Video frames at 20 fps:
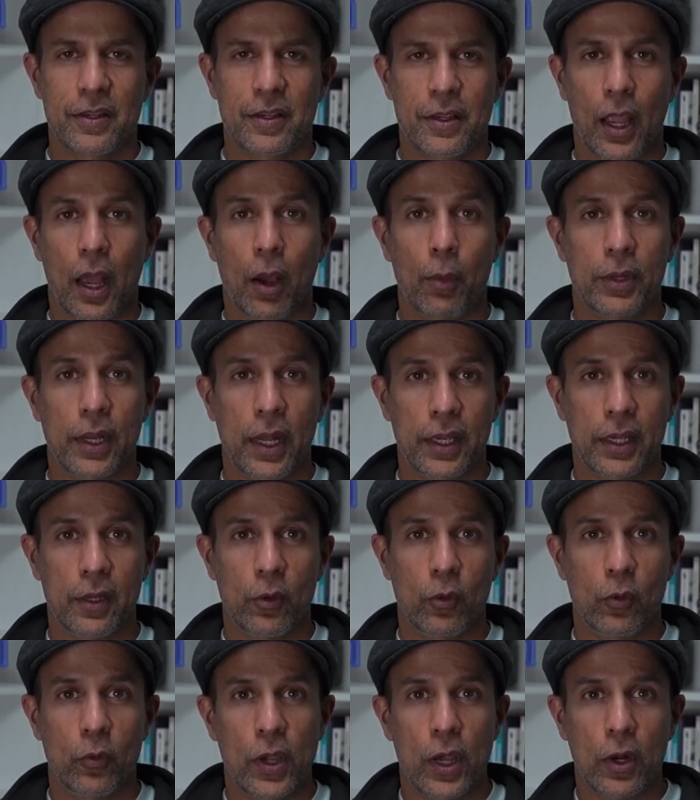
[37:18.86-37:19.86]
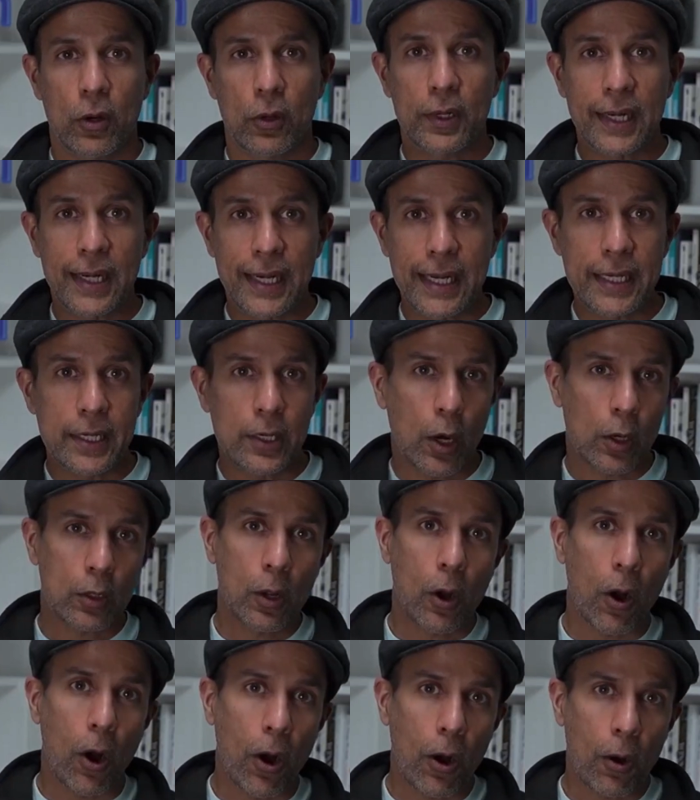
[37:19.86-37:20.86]
Yeah, I mean, like, we are on
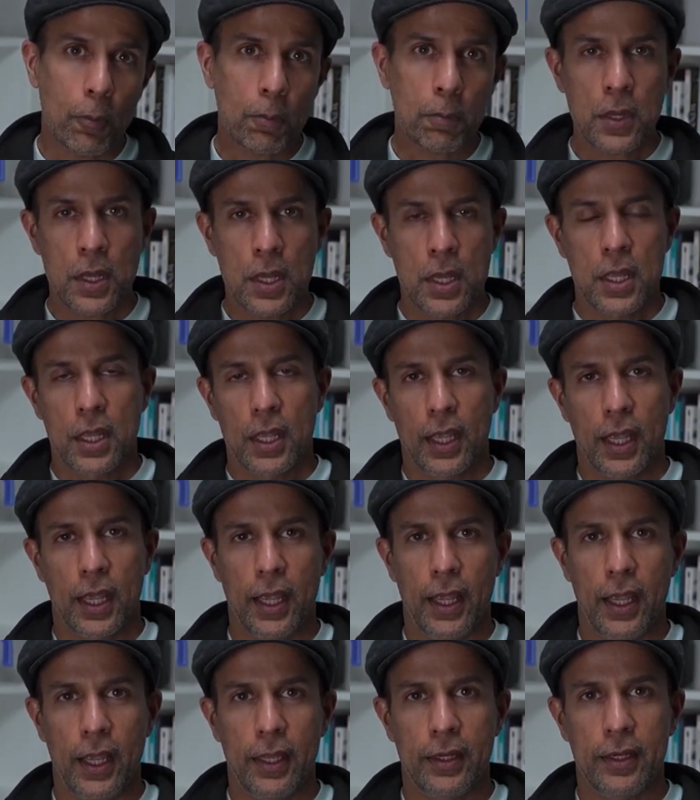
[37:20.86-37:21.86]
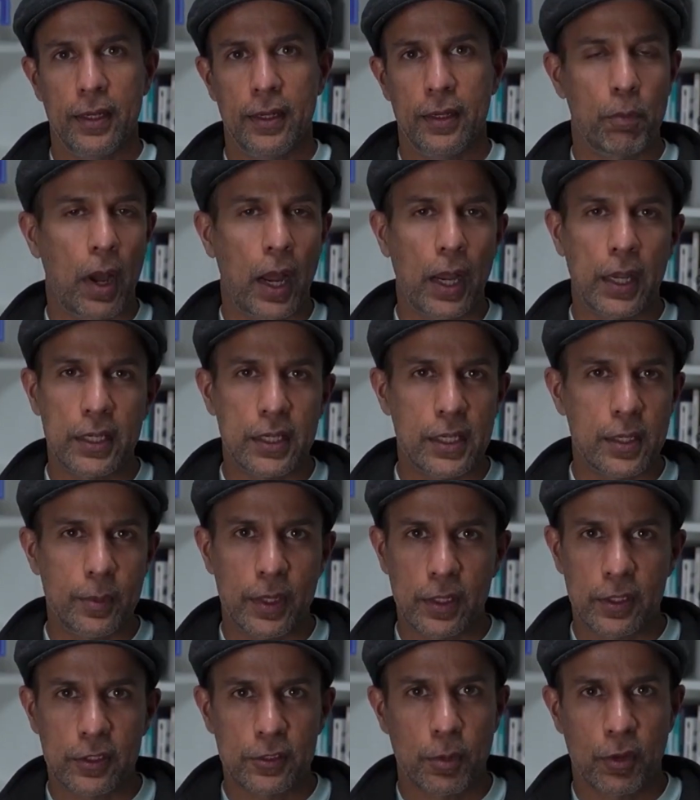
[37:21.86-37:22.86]
glean.com, and my
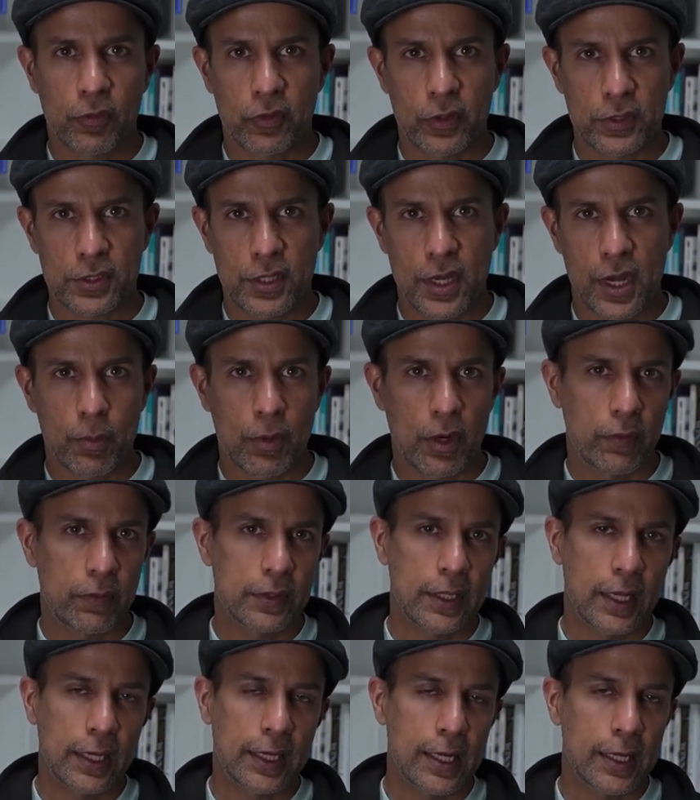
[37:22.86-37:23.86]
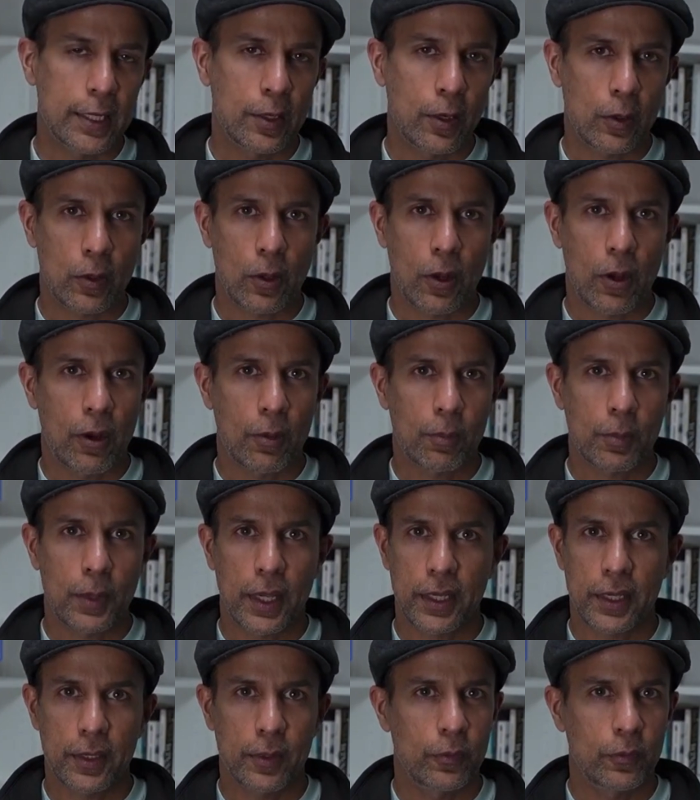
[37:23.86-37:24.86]
email is my first name, arvind@glean.com.
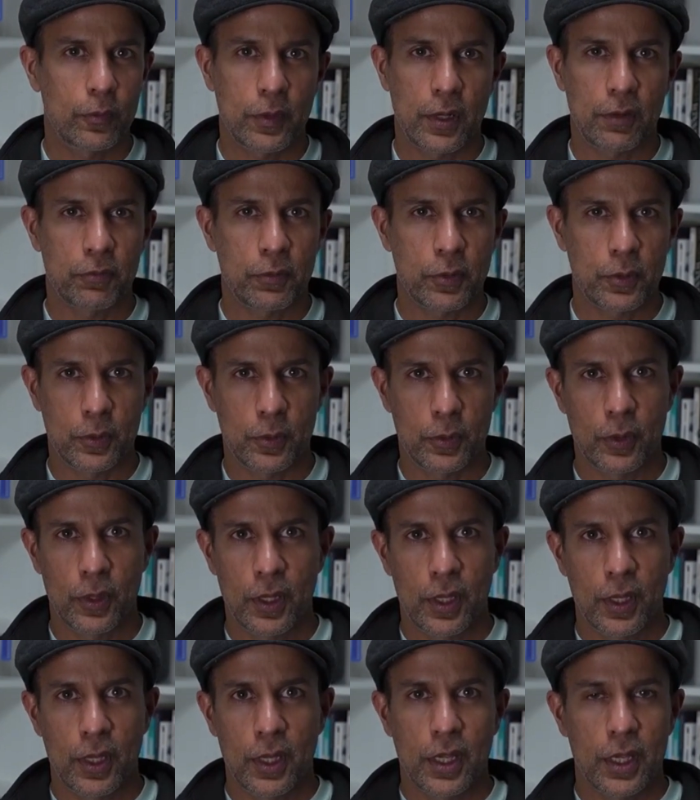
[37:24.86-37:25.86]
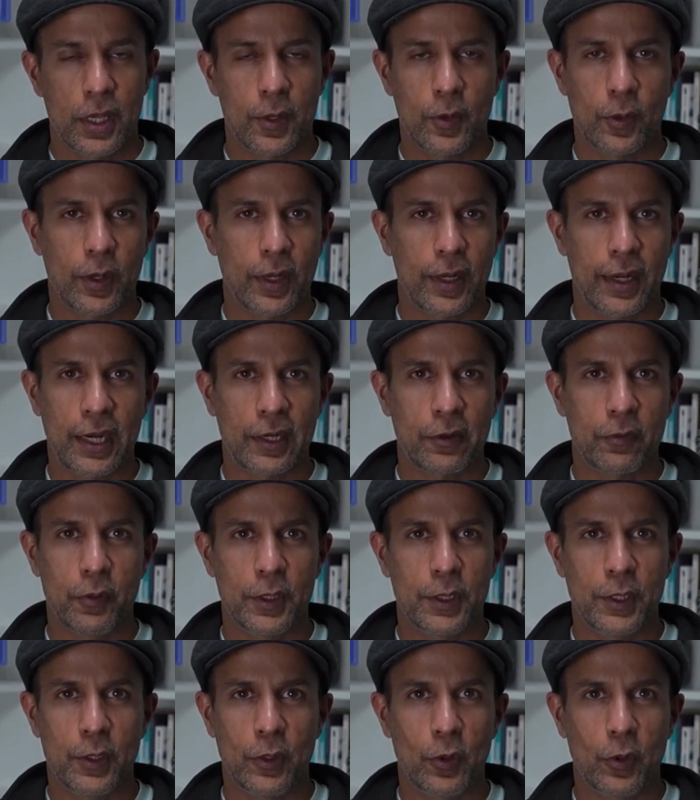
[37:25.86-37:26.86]
Like, would love to, connect
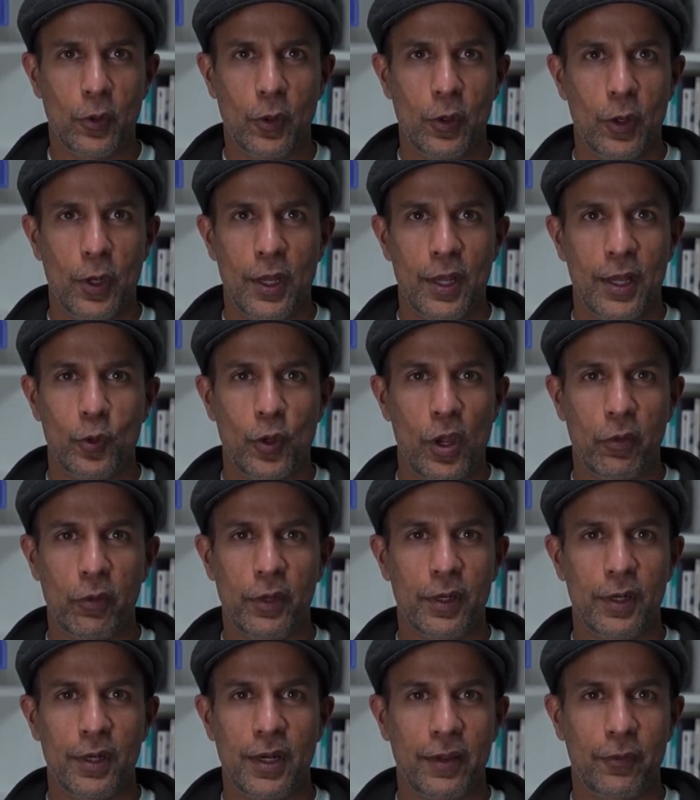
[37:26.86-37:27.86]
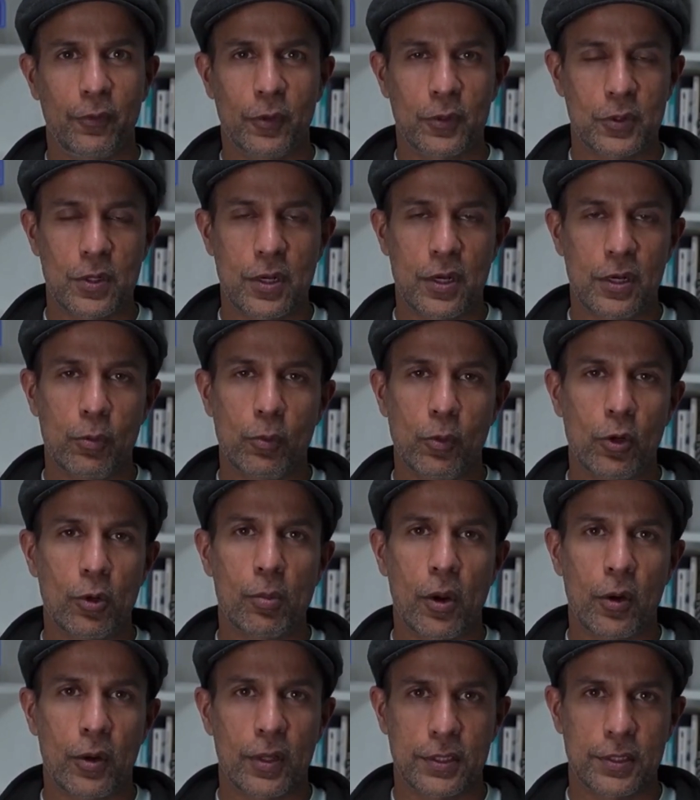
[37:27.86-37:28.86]
with, whoever like wants to learn more
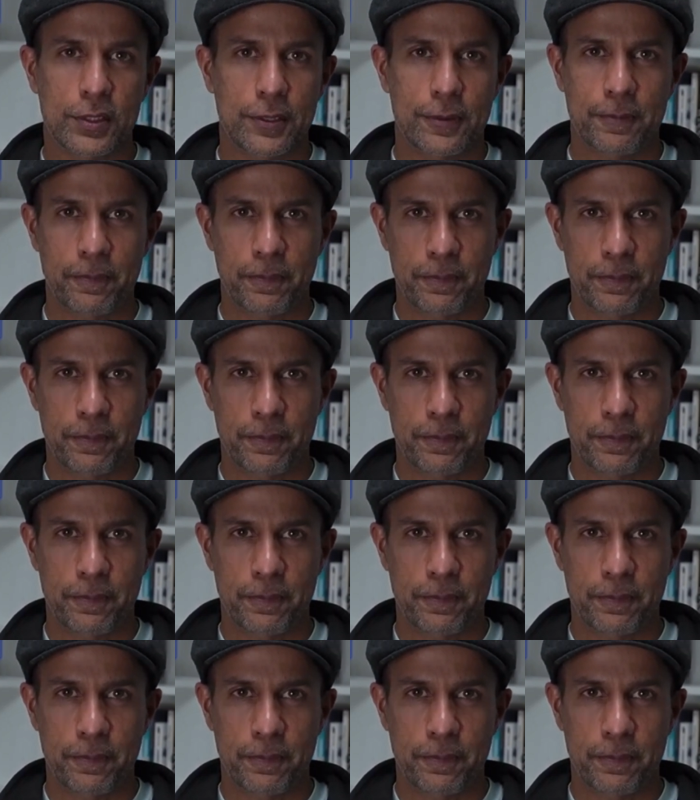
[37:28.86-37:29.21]
about us.